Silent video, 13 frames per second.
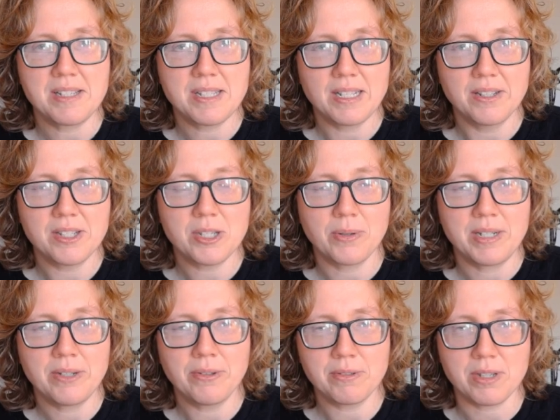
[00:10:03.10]
cells, so I
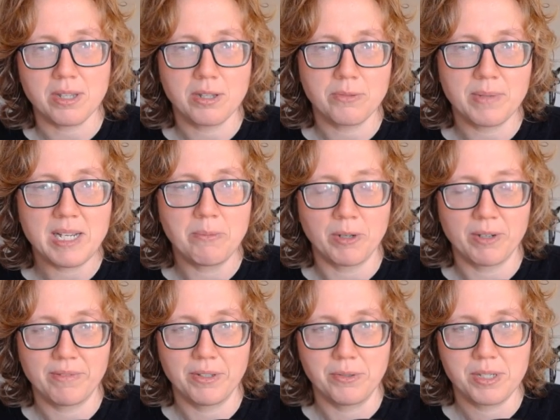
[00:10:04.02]
know there's a 3 in one
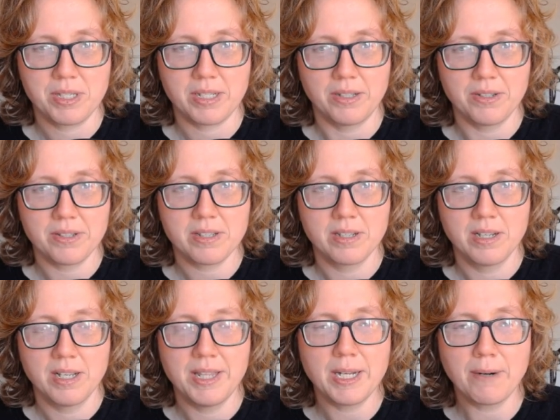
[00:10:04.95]
of those cells.
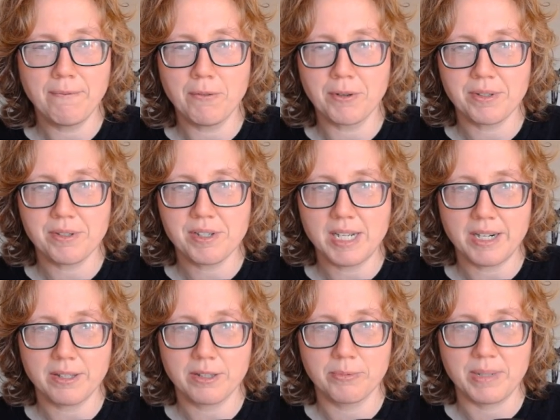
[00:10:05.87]
Therefore, there's not
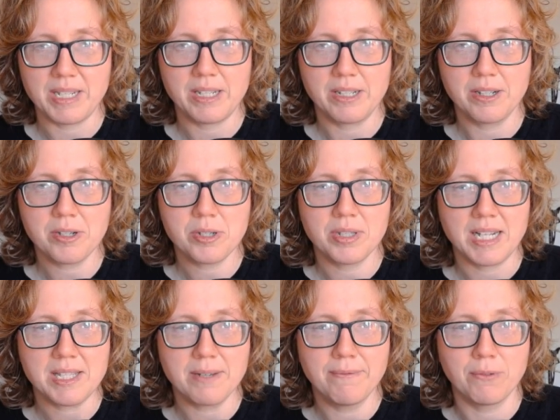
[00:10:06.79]
a 3 here, so
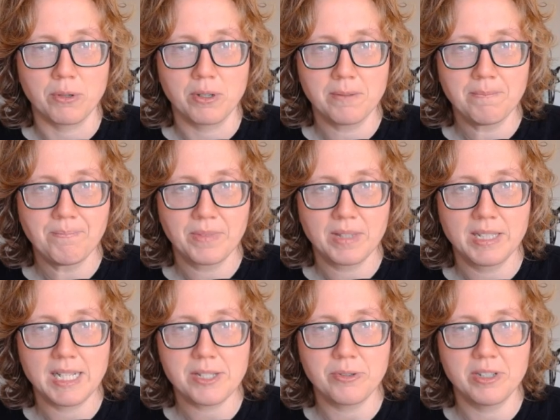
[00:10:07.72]
that's a 4.
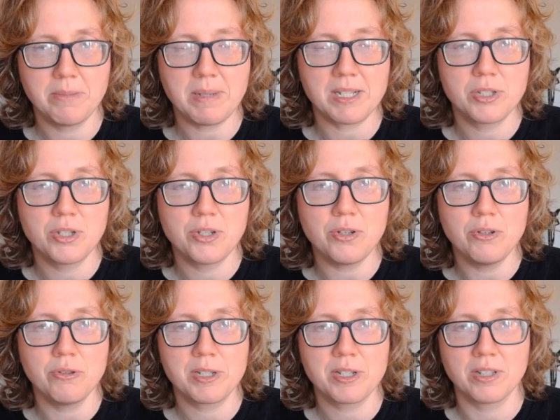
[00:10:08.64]
That's going to be a
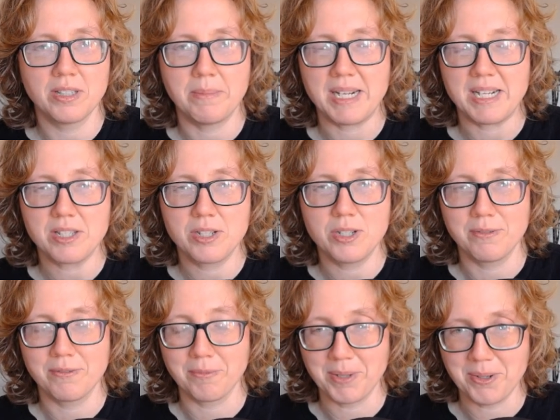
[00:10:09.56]
2, which eliminates 2
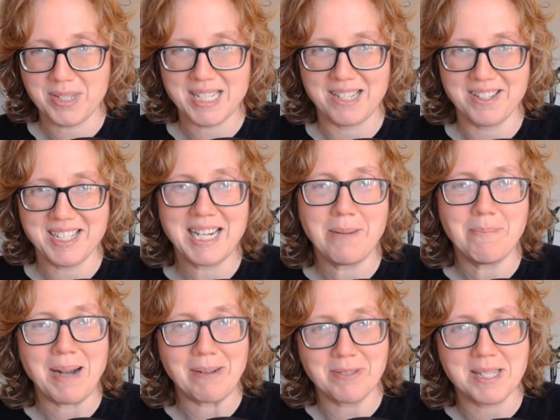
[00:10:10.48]
from those cells and kind of
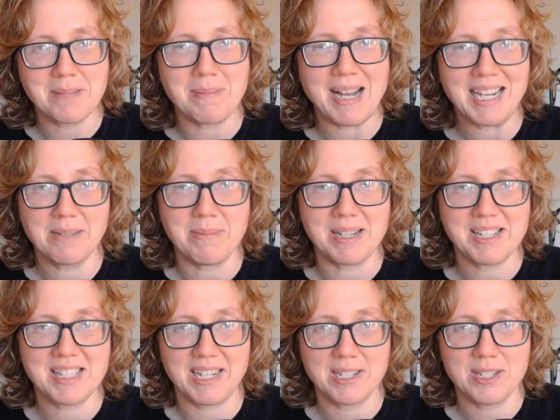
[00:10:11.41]
bounces back and makes
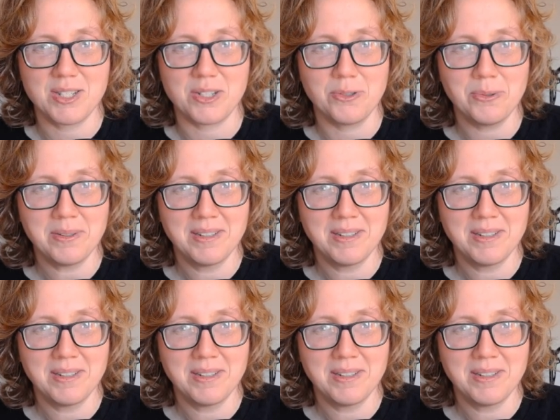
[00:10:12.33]
that a 2.